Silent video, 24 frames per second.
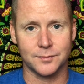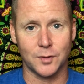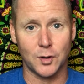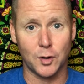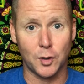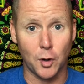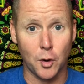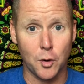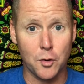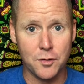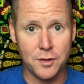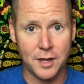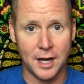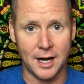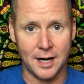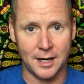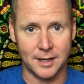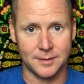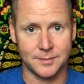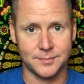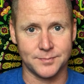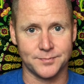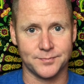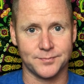Go there.
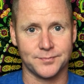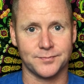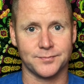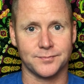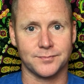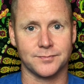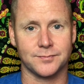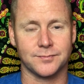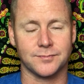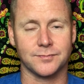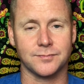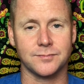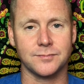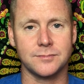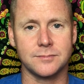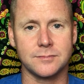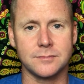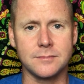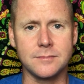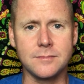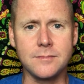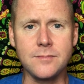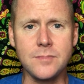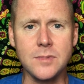
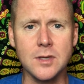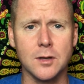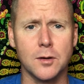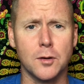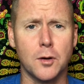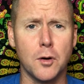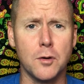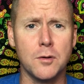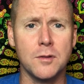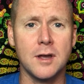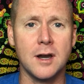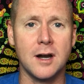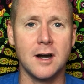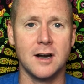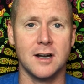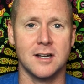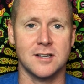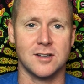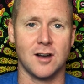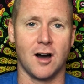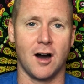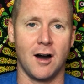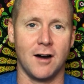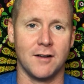Go there
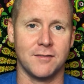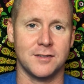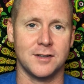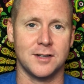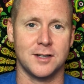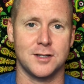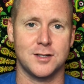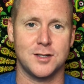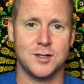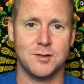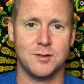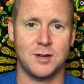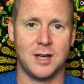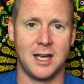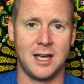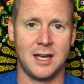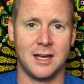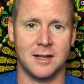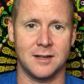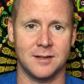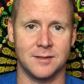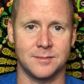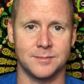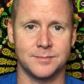as often as you
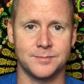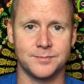can.